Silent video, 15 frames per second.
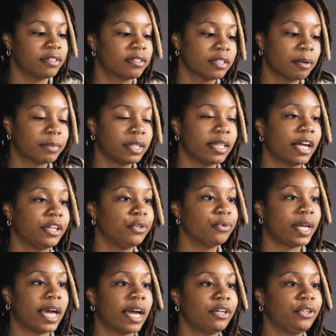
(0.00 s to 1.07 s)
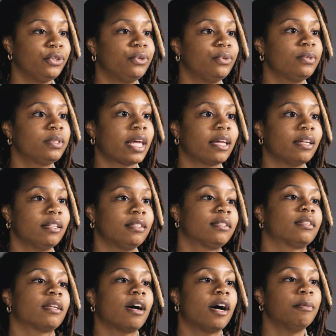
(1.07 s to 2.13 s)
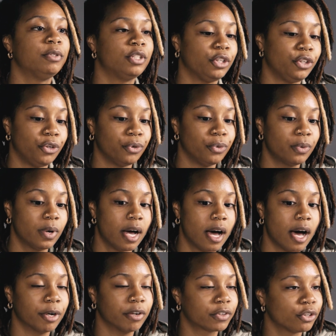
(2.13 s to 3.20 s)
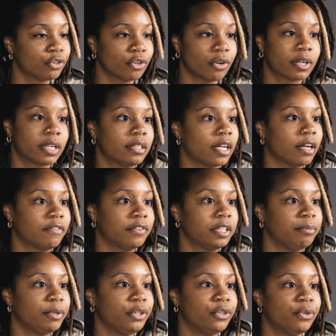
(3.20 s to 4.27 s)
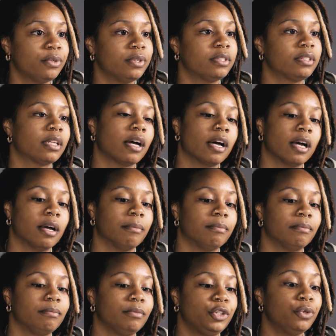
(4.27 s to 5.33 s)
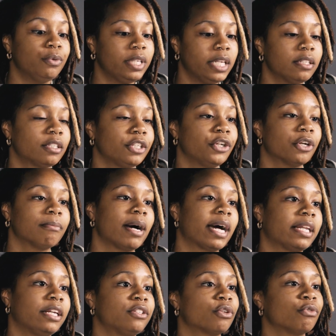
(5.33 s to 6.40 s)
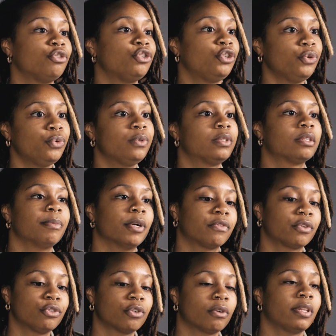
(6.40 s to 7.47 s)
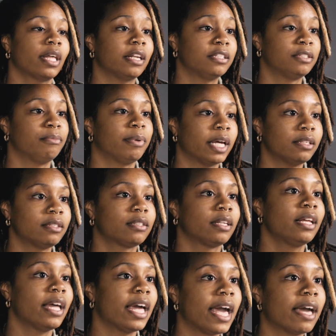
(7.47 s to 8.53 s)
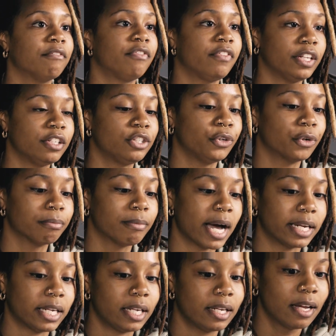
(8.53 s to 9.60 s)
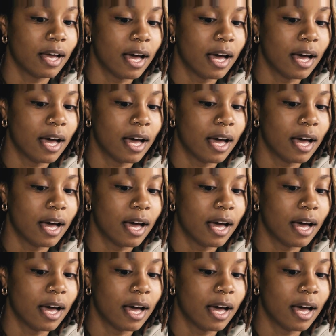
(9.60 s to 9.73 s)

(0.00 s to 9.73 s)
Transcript: is something that you can use and it's up to you. Birth control can definitely be used unique to your body, so choose the birth control that is best and fits your body.